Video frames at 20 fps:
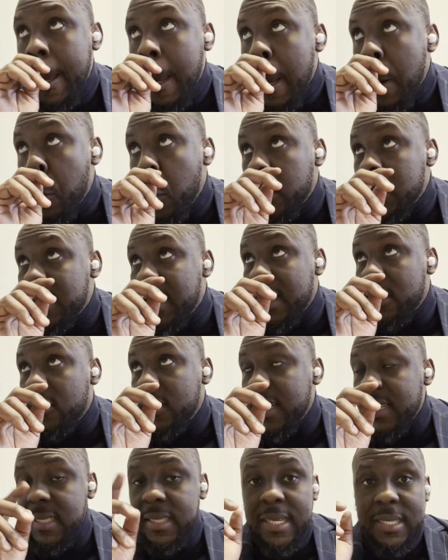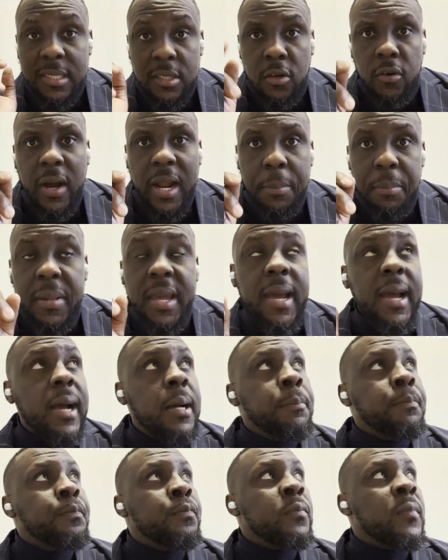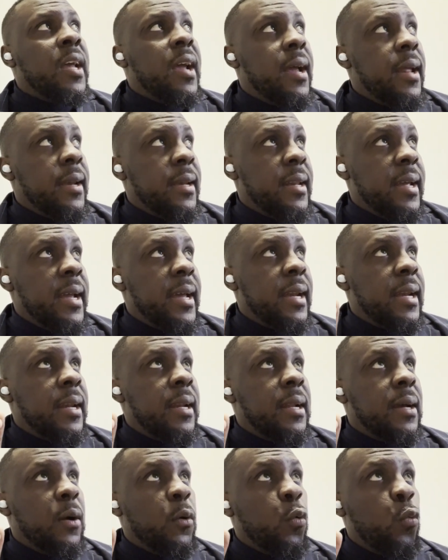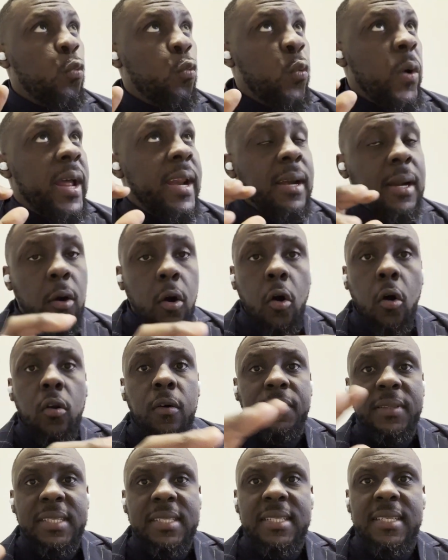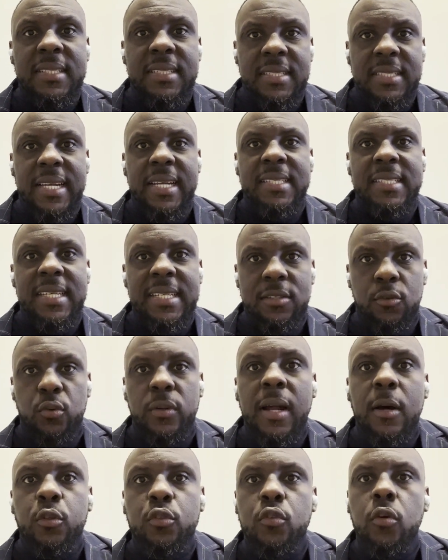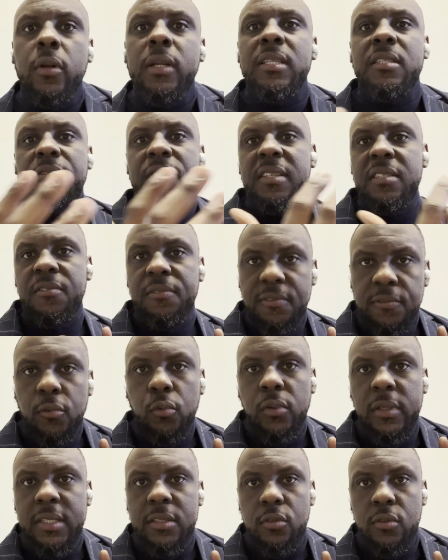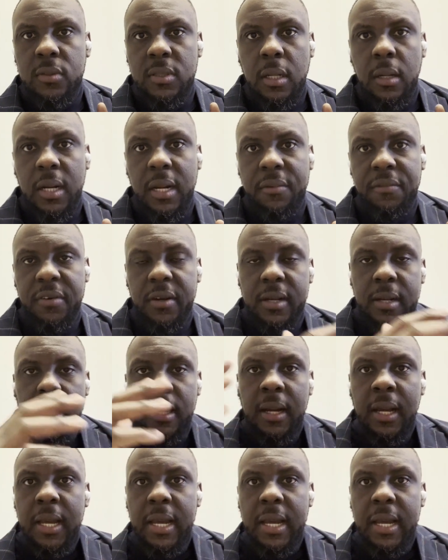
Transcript: what's that other state, Crimea, and then when all of this is set, it will now turn its face fully to South Africa.